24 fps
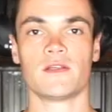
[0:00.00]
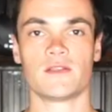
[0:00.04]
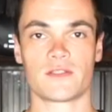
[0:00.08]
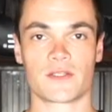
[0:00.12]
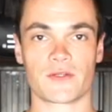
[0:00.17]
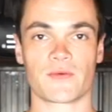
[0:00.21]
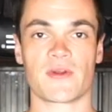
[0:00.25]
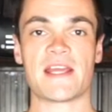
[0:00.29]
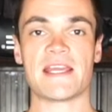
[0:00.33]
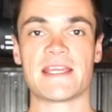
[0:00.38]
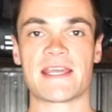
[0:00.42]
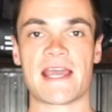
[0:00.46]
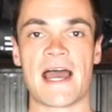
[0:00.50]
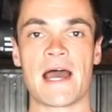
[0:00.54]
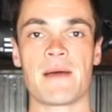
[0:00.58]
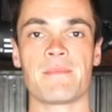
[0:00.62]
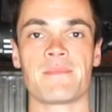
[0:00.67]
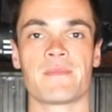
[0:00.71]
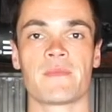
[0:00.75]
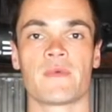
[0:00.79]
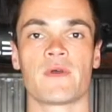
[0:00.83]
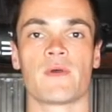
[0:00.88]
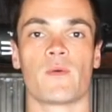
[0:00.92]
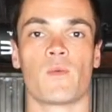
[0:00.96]
To
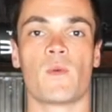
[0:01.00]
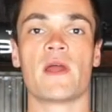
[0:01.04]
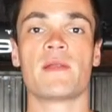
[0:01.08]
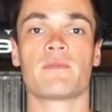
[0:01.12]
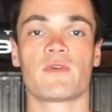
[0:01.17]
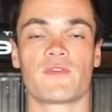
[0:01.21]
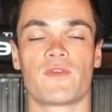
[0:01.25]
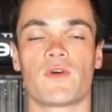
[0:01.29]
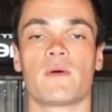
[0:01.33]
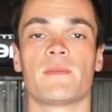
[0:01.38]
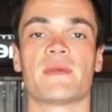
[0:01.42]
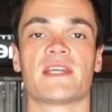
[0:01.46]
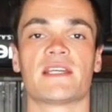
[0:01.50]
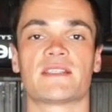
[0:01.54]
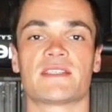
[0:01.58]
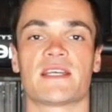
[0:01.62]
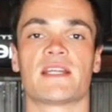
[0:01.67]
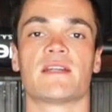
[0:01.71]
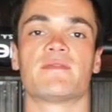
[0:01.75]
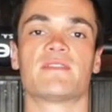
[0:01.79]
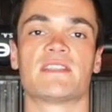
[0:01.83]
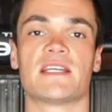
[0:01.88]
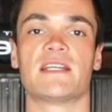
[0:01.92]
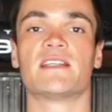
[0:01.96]
recap, when performing a
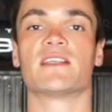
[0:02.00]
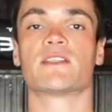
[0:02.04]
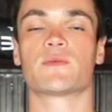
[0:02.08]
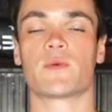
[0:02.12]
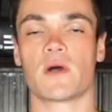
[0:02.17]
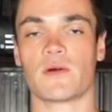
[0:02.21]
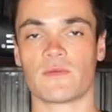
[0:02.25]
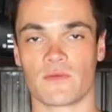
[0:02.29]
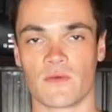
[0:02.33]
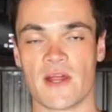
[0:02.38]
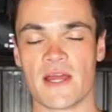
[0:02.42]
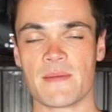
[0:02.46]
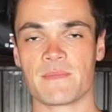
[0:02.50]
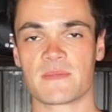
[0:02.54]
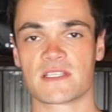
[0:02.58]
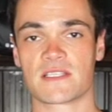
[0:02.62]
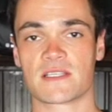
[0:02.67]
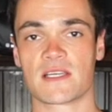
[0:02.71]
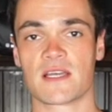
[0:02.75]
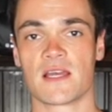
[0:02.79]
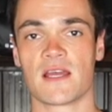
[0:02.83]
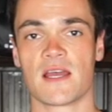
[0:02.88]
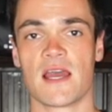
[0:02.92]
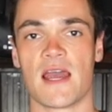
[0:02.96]
set of 10 to 12
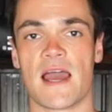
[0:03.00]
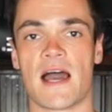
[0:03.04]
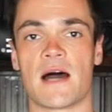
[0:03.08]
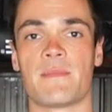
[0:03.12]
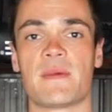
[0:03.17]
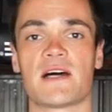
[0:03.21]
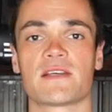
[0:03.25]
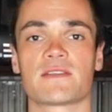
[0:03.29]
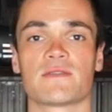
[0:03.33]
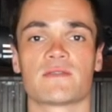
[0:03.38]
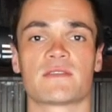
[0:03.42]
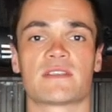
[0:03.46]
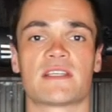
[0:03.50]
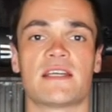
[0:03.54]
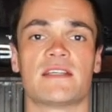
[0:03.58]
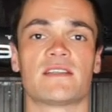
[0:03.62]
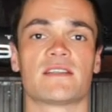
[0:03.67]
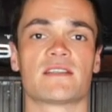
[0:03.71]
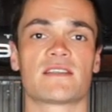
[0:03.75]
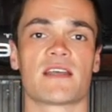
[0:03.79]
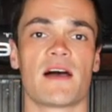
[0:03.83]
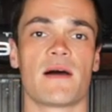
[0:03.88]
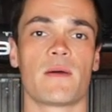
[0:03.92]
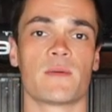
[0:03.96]
reps, our muscles tend
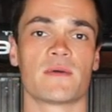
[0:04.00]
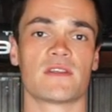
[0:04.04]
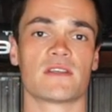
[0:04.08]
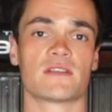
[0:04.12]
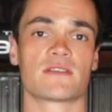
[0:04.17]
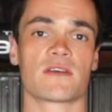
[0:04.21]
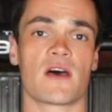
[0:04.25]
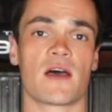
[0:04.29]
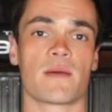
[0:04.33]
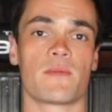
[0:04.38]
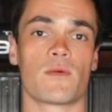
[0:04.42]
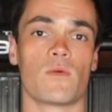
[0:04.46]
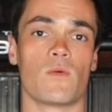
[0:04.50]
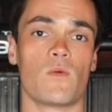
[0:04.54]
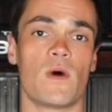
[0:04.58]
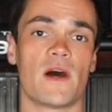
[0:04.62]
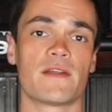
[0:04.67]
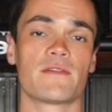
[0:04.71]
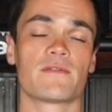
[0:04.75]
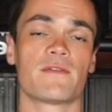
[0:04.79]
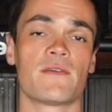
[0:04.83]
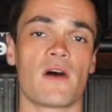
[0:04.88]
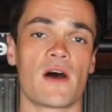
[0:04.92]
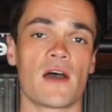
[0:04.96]
to start with the type
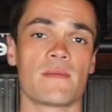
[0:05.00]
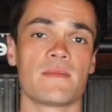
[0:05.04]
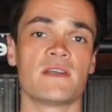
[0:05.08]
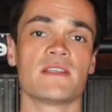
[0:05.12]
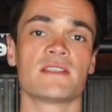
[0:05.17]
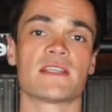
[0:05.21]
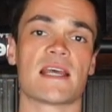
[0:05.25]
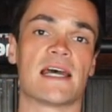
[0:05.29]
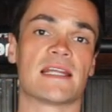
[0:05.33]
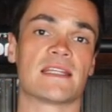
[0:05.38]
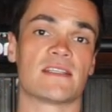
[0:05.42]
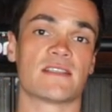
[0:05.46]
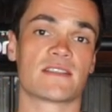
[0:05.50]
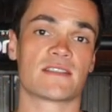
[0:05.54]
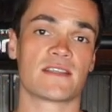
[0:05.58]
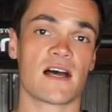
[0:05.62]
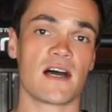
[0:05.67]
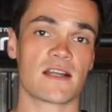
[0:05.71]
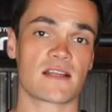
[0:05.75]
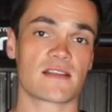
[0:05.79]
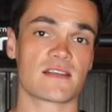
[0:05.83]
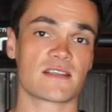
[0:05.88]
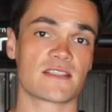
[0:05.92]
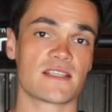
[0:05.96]
1 fibers at the
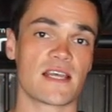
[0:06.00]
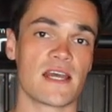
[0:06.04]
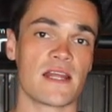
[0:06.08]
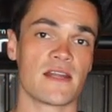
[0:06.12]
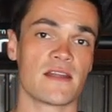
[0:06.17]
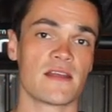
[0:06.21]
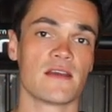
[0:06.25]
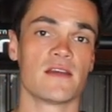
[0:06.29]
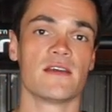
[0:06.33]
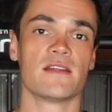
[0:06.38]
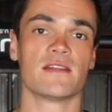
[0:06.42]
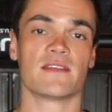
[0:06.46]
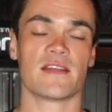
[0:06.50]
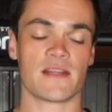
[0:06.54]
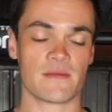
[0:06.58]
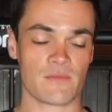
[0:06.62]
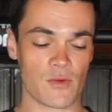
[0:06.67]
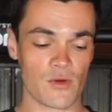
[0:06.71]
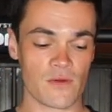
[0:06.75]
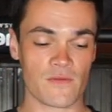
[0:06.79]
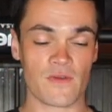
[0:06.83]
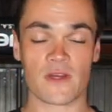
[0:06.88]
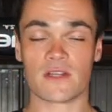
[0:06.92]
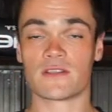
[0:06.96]
start of the set, then
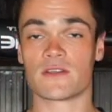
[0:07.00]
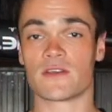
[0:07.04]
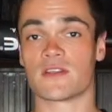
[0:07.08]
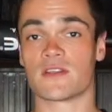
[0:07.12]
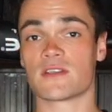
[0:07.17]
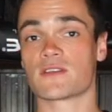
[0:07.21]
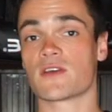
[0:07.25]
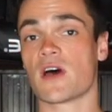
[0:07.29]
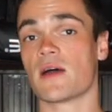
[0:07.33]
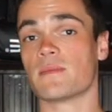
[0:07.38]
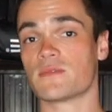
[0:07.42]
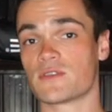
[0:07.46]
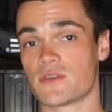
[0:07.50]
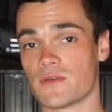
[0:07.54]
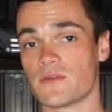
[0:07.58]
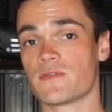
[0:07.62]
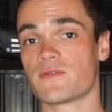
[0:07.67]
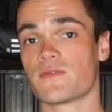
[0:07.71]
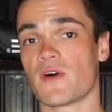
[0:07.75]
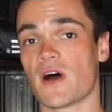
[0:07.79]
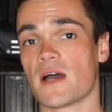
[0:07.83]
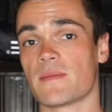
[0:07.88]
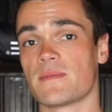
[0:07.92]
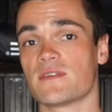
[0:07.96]
move to the type 2
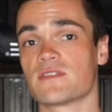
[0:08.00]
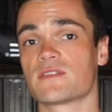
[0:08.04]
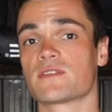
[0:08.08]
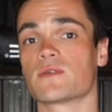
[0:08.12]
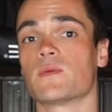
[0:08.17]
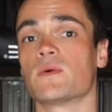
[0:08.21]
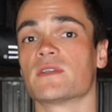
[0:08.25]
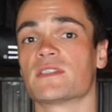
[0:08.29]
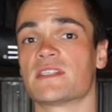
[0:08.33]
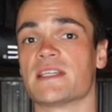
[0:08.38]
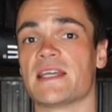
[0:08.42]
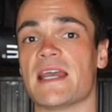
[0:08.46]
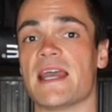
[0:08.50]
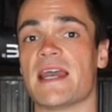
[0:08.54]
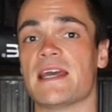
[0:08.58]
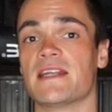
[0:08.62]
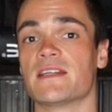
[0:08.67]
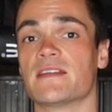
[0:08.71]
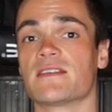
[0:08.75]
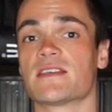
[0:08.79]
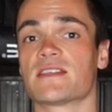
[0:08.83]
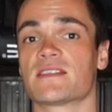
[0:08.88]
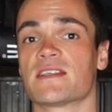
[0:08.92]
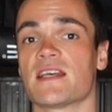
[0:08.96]
fibers towards the end
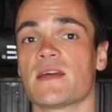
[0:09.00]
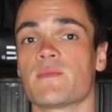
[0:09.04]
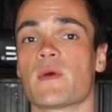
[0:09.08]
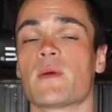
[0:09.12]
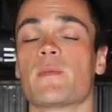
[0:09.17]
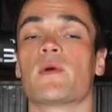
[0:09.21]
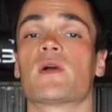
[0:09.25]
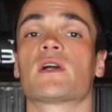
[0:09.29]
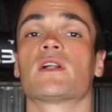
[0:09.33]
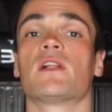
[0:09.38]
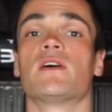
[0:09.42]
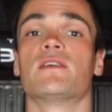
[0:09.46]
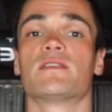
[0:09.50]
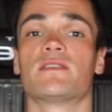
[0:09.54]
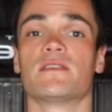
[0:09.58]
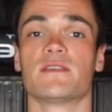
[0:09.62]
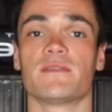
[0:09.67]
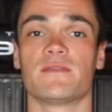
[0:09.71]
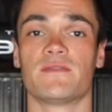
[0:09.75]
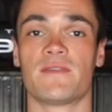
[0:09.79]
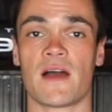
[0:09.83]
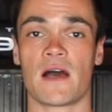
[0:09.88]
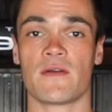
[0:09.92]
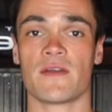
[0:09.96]
of the set when we're closer to
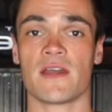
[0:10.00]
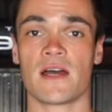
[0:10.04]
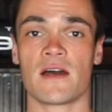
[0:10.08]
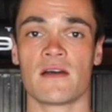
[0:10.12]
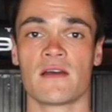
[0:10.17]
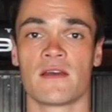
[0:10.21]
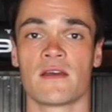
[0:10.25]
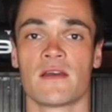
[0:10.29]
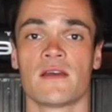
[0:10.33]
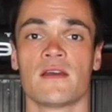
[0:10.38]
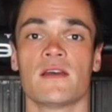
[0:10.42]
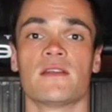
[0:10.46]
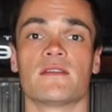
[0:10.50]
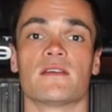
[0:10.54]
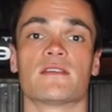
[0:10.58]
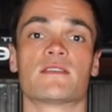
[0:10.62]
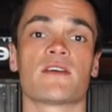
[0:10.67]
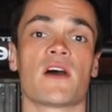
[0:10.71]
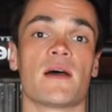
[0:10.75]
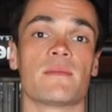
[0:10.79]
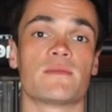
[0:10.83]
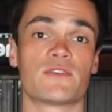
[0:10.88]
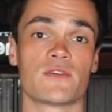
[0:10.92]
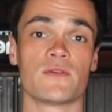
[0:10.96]
failure. The
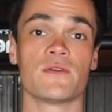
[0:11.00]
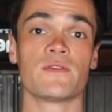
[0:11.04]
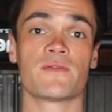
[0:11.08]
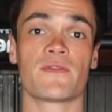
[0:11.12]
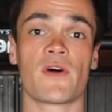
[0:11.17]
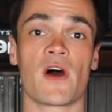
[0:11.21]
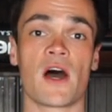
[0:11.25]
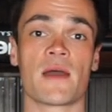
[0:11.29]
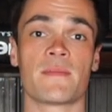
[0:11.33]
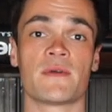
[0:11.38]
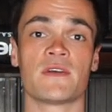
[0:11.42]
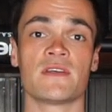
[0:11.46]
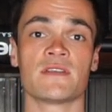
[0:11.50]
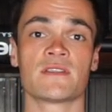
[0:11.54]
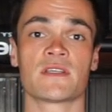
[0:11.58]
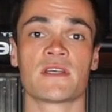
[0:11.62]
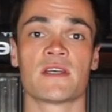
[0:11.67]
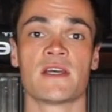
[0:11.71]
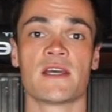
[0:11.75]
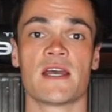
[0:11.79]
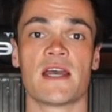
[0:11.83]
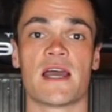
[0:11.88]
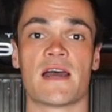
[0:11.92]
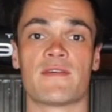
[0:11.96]
type 2 fibers
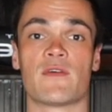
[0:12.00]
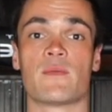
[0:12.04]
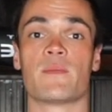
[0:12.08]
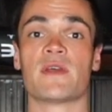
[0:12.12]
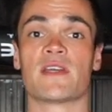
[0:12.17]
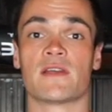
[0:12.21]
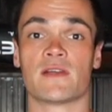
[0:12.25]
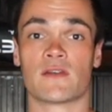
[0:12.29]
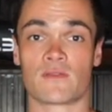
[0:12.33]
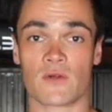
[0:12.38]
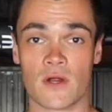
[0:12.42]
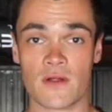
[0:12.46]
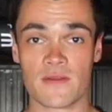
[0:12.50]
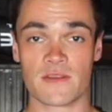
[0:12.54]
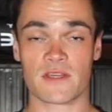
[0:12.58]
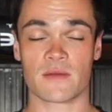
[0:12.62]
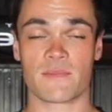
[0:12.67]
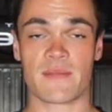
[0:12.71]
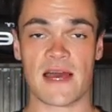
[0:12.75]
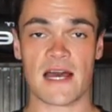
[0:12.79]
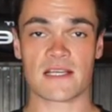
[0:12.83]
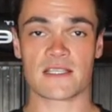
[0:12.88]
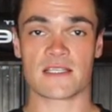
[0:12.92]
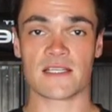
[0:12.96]
have a bigger growth
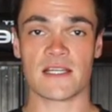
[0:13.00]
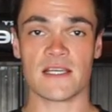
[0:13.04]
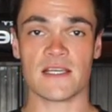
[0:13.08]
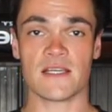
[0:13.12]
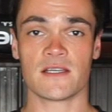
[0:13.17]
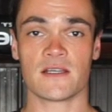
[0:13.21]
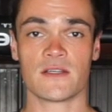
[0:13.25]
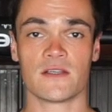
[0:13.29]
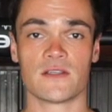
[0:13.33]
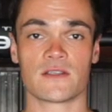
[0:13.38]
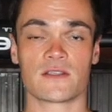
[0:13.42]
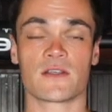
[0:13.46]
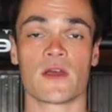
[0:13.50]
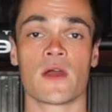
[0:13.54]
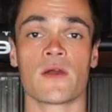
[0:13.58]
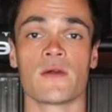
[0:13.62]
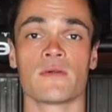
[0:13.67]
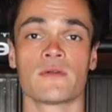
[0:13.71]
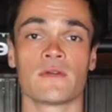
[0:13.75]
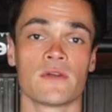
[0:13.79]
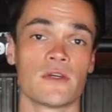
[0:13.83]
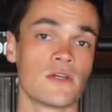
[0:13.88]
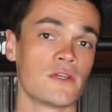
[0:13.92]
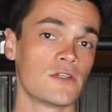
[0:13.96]
capacity,
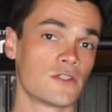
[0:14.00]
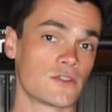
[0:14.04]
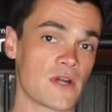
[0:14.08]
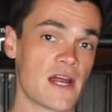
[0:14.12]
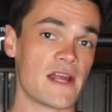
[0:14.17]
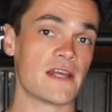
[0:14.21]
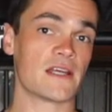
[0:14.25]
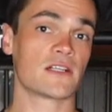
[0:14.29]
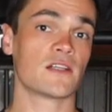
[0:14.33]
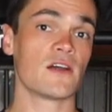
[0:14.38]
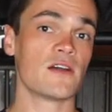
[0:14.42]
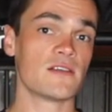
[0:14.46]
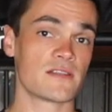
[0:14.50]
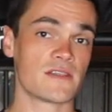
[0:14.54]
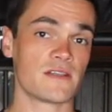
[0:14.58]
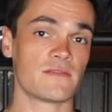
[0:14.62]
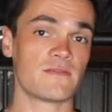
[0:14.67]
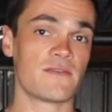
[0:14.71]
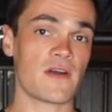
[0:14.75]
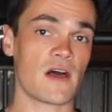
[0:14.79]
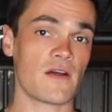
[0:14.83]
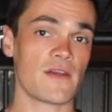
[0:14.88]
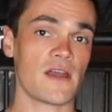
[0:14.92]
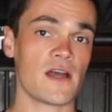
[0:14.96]
so training closer to
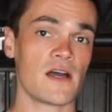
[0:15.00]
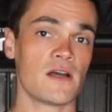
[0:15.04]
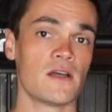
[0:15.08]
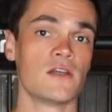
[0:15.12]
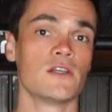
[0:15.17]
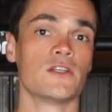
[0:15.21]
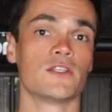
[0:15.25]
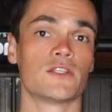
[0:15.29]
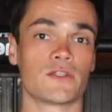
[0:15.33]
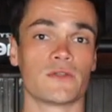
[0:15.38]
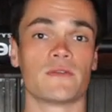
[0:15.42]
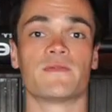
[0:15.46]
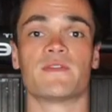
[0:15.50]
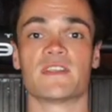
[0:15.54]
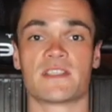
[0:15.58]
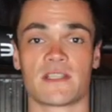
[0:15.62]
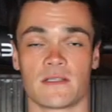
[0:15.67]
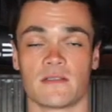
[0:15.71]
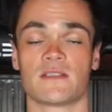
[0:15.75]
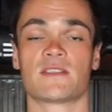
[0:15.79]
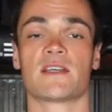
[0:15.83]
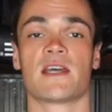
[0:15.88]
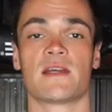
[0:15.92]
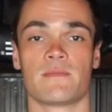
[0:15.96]
failure should
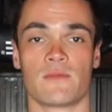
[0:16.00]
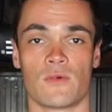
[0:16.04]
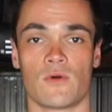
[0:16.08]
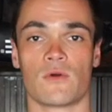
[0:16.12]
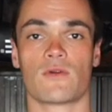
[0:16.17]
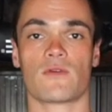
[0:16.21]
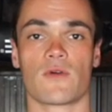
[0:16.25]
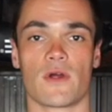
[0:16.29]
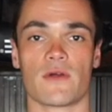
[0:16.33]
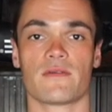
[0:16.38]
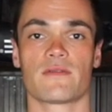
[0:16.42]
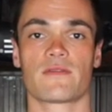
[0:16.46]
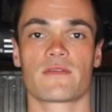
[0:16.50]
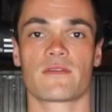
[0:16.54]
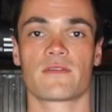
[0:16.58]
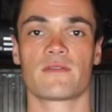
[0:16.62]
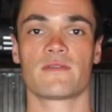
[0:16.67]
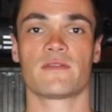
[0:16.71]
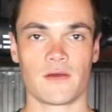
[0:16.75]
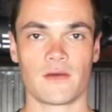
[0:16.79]
facilitate more growth.